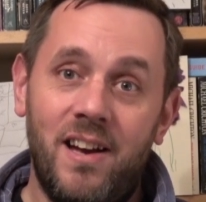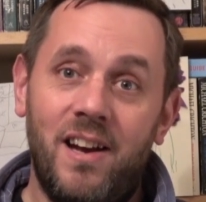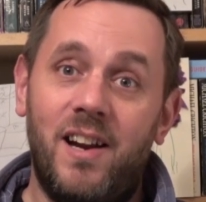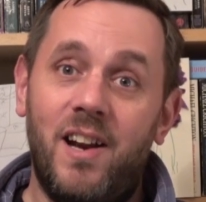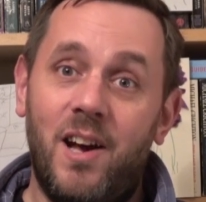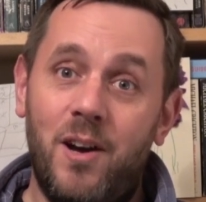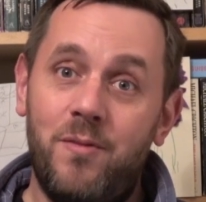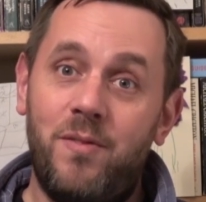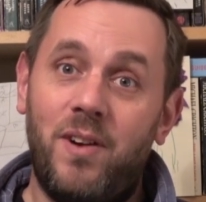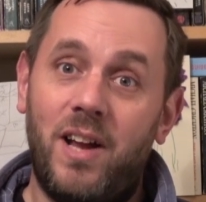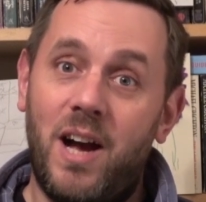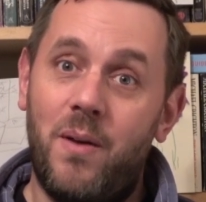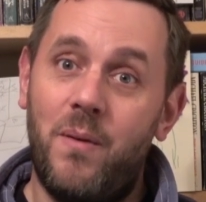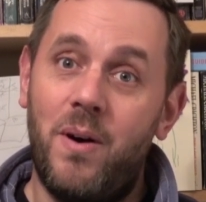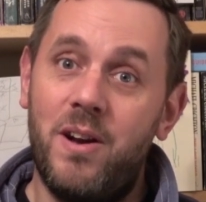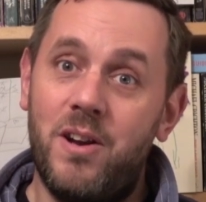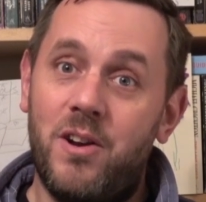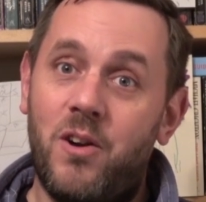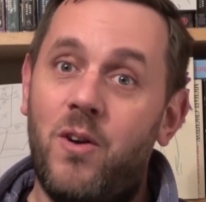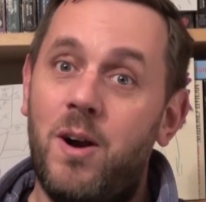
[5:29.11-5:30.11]
and hopefully I
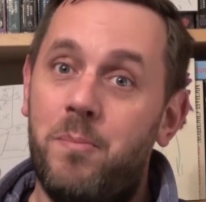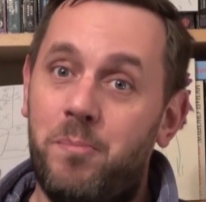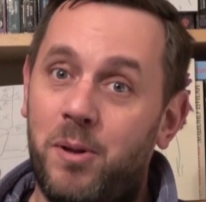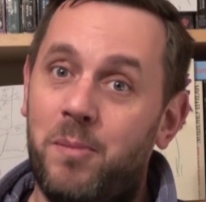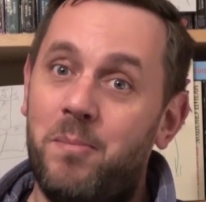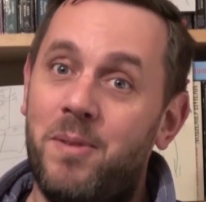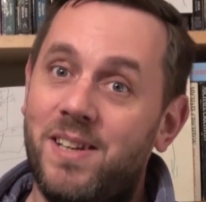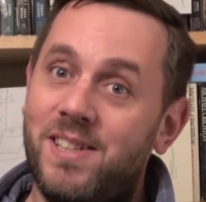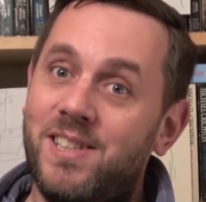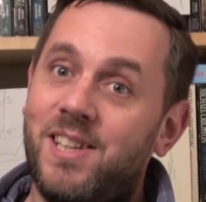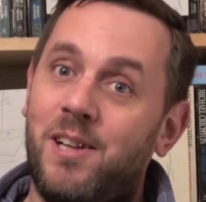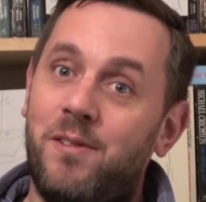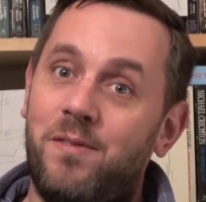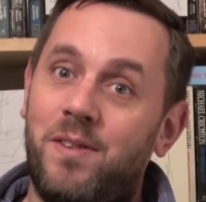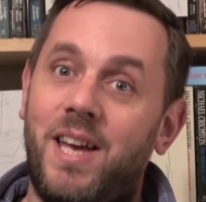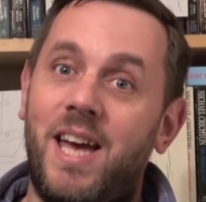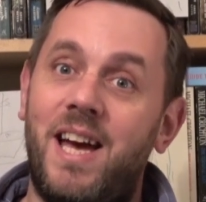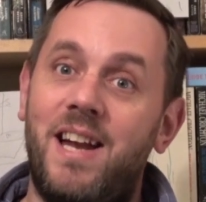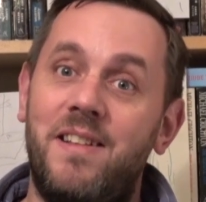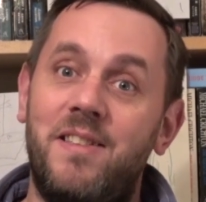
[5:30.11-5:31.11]
won't cripple myself
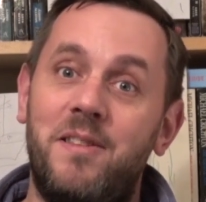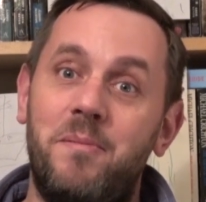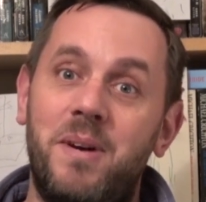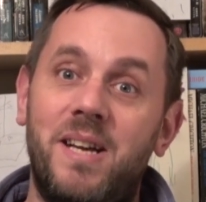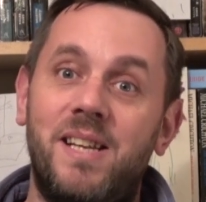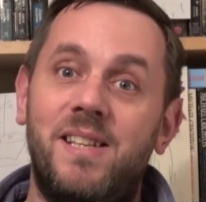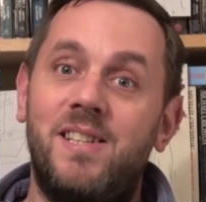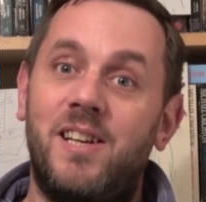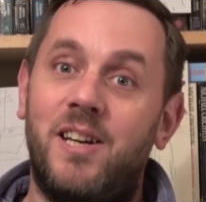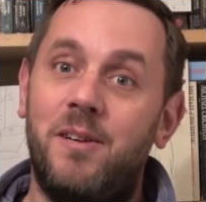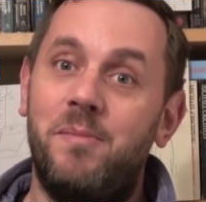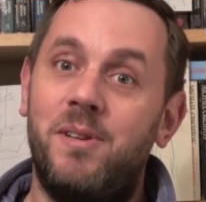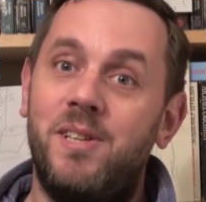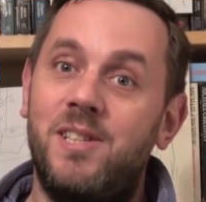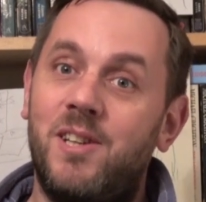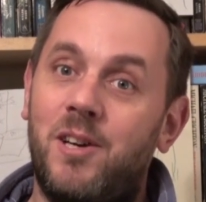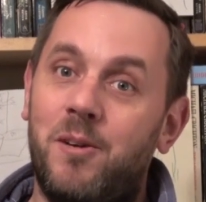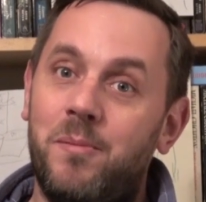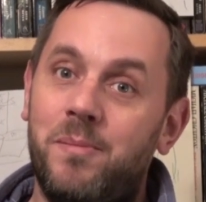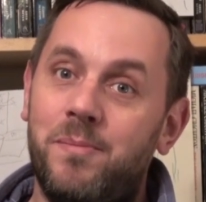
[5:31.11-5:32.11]
again in the meantime and
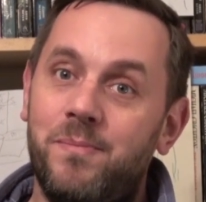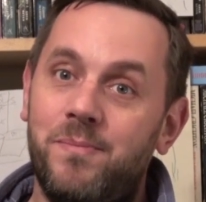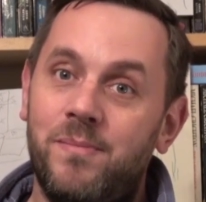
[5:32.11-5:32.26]
stuff.